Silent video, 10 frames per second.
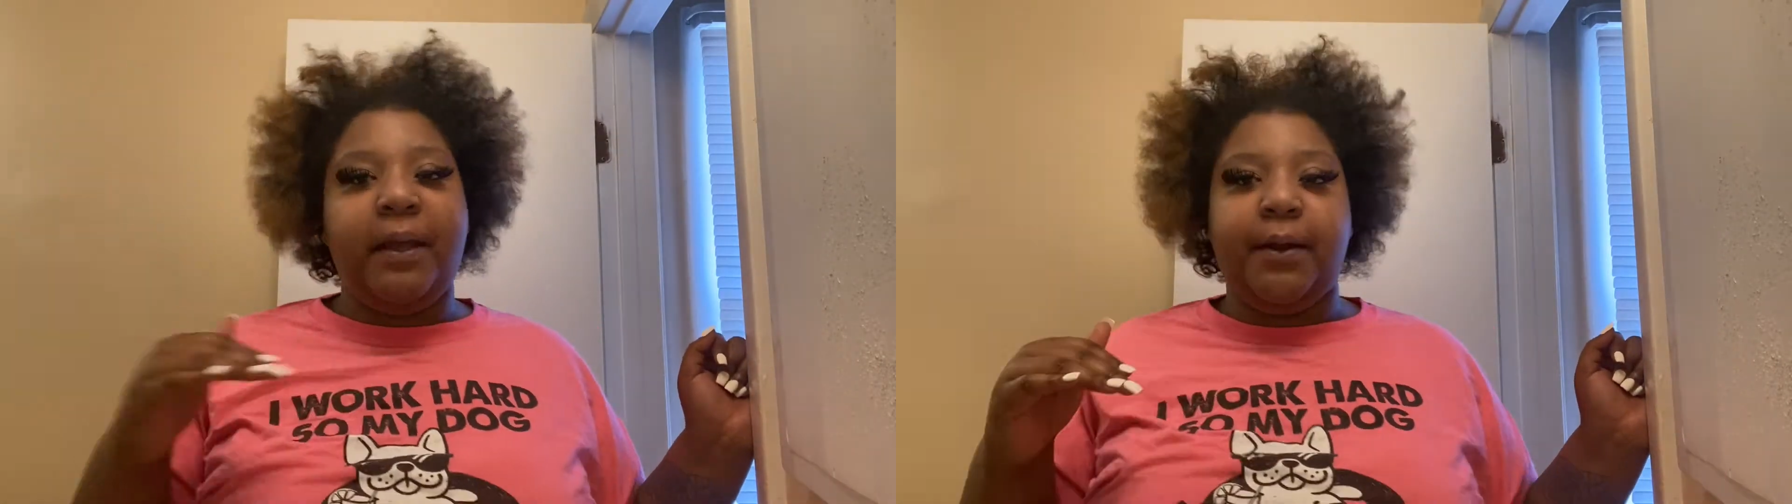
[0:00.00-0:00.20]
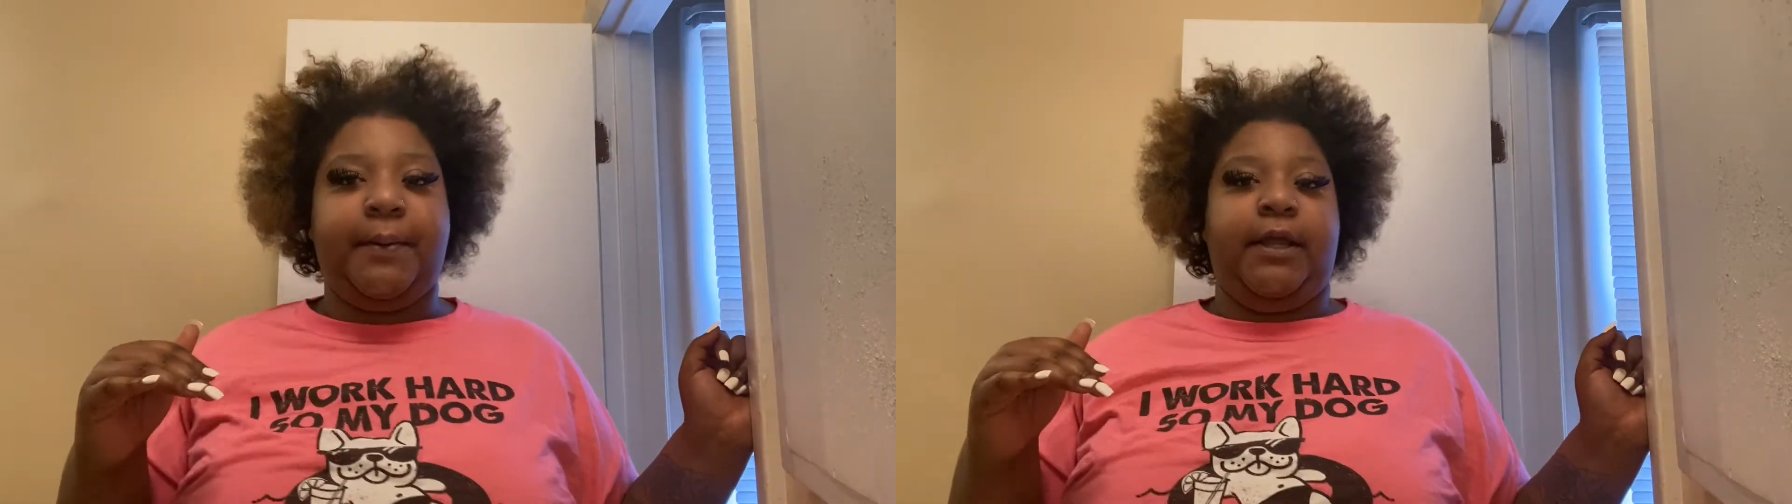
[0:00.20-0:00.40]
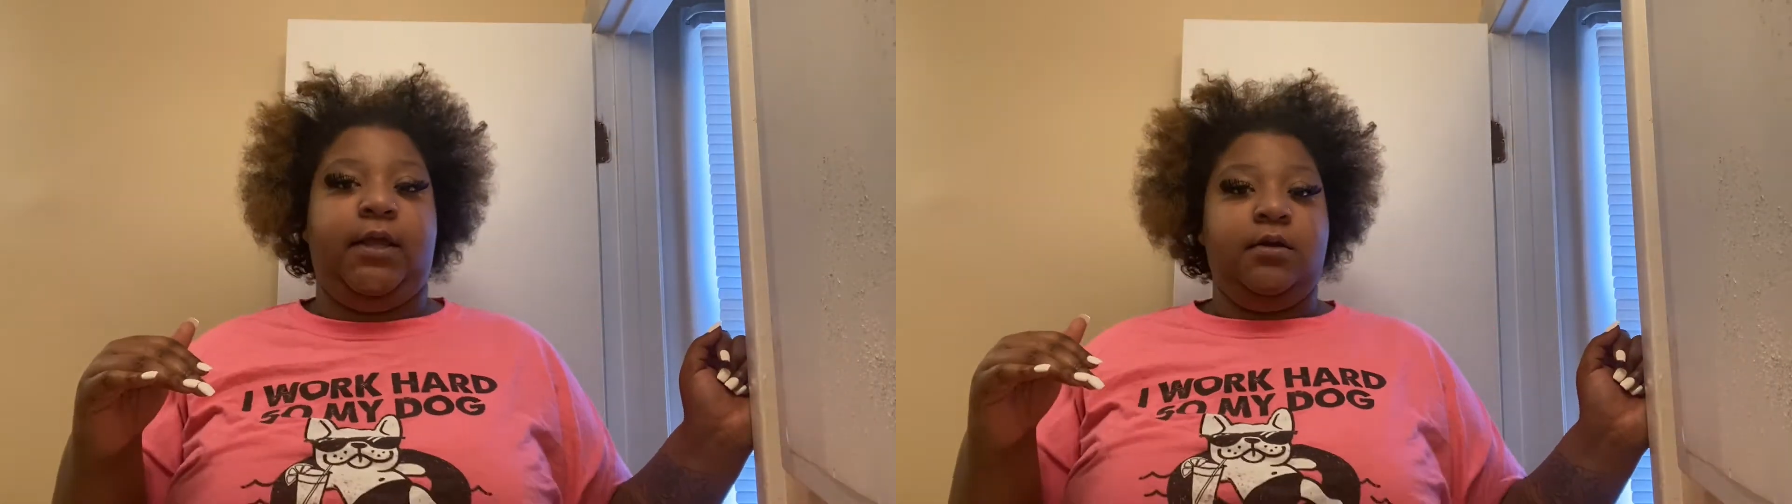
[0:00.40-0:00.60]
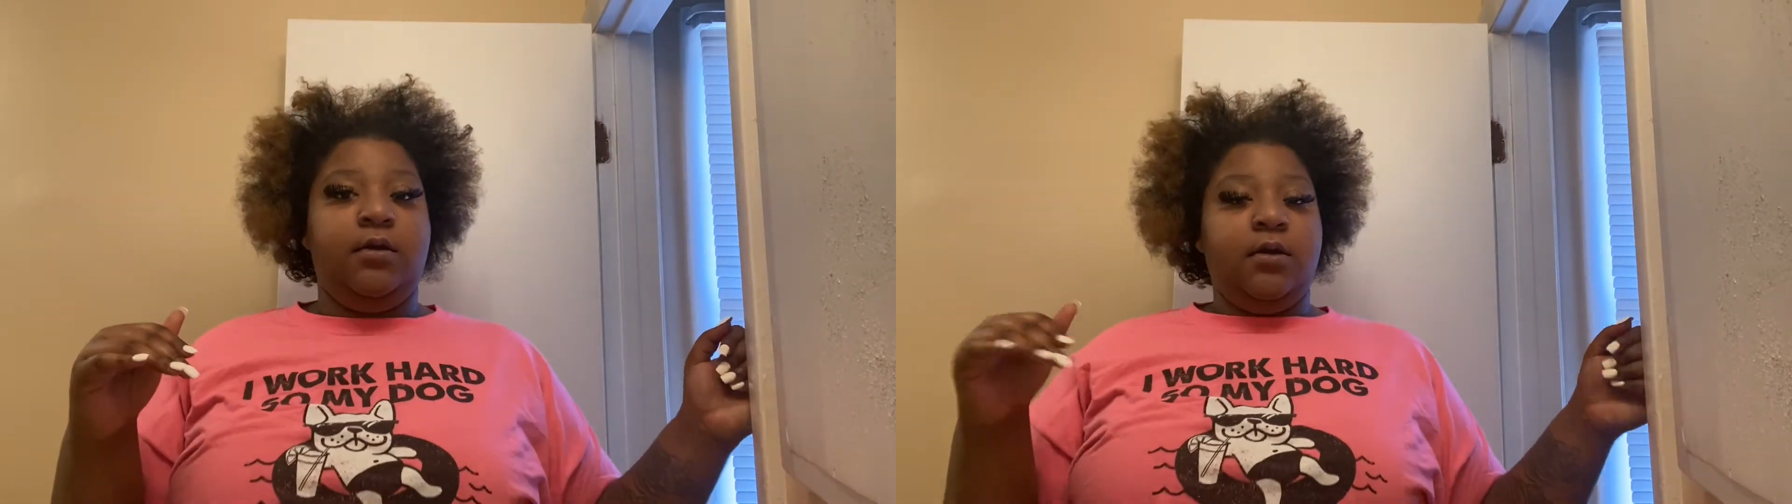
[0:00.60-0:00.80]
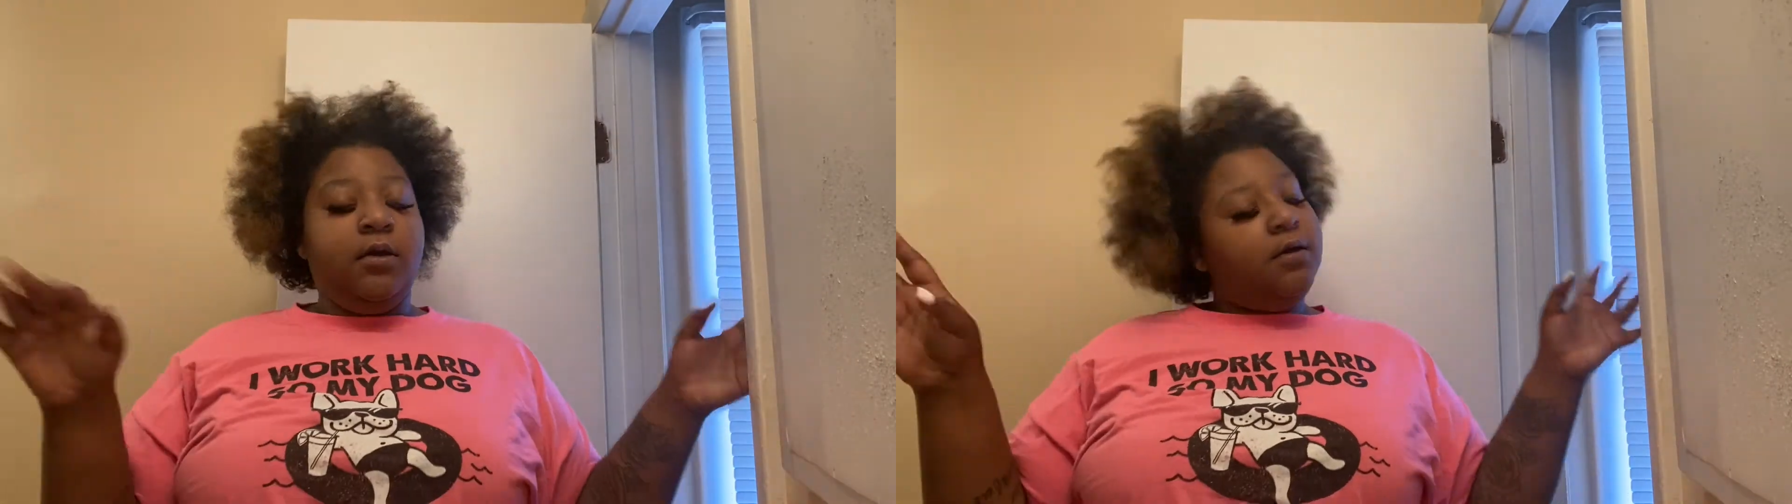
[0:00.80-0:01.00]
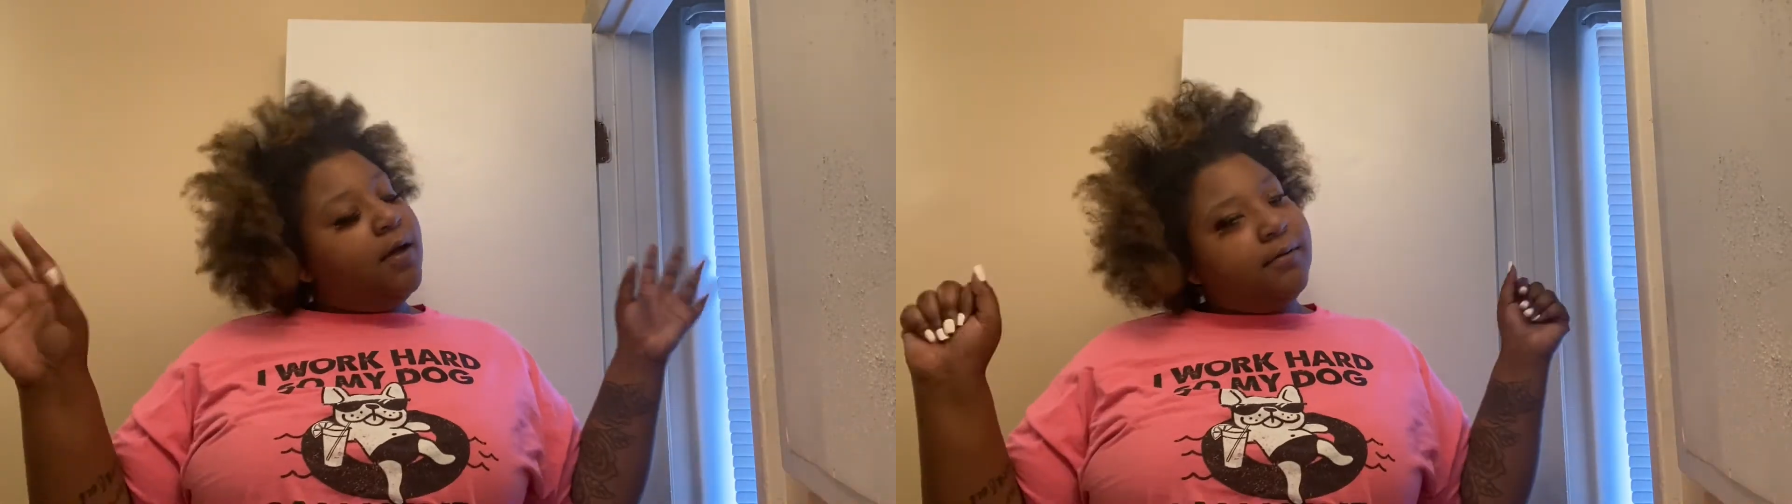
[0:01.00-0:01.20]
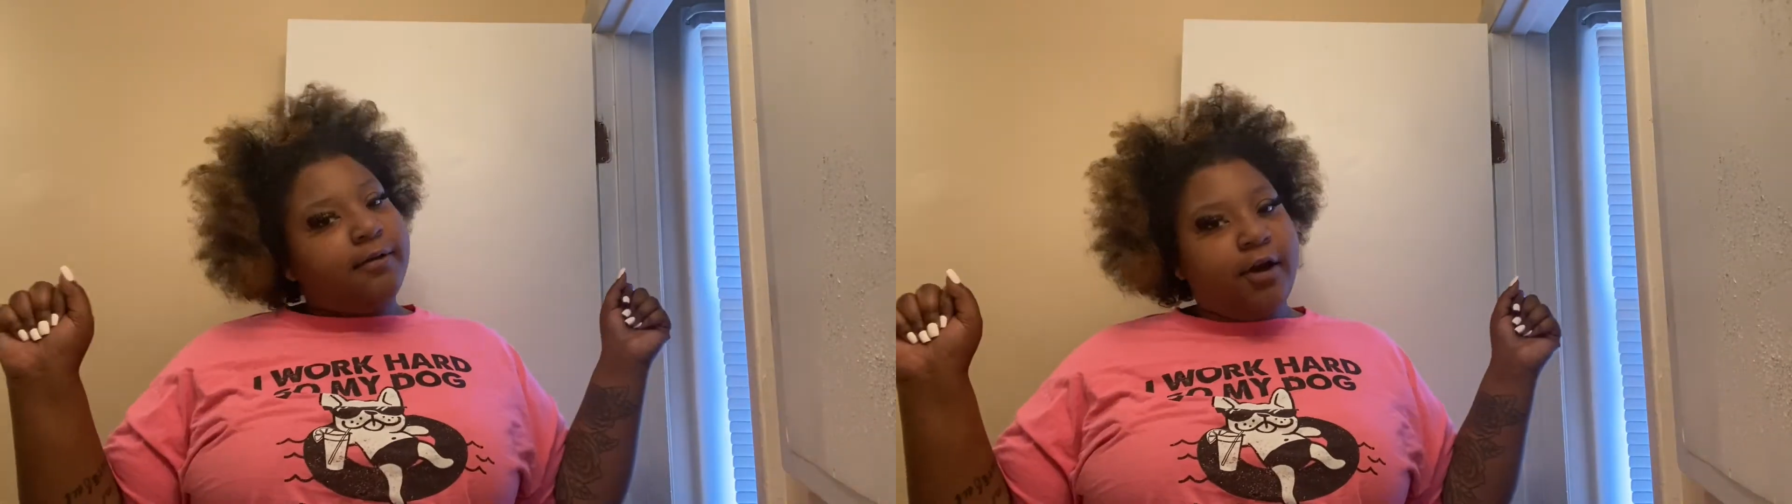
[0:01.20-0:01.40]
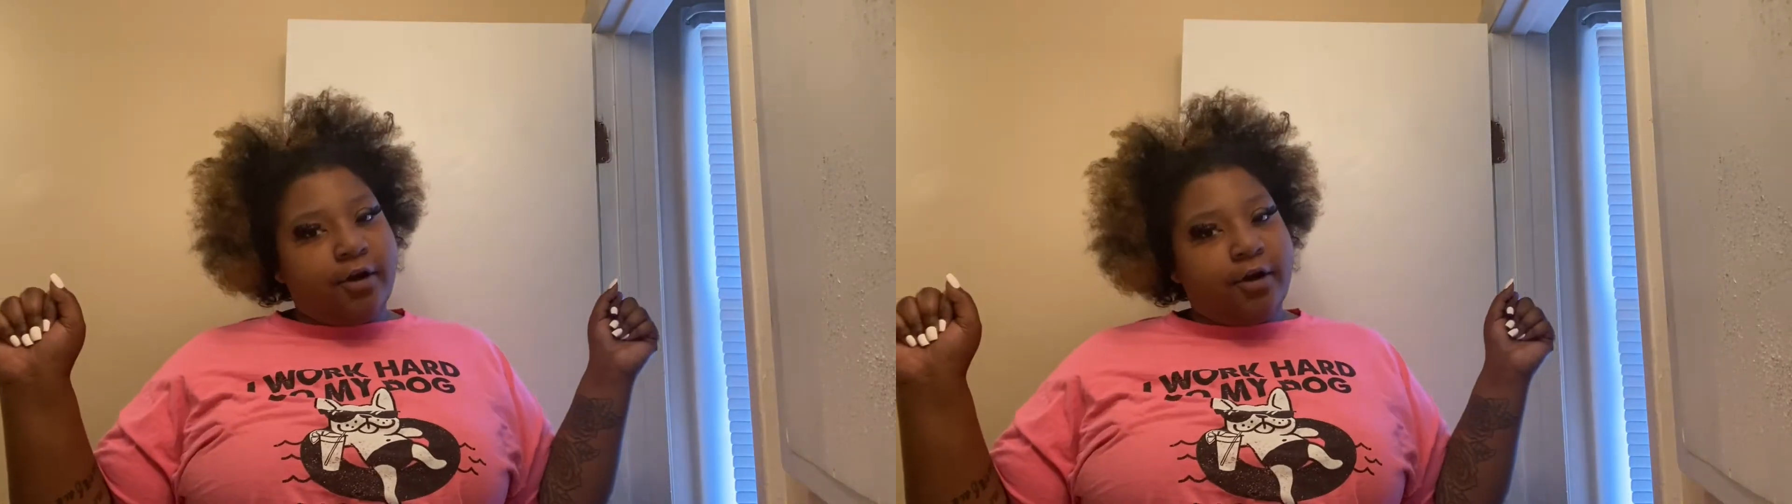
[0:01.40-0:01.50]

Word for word: period okay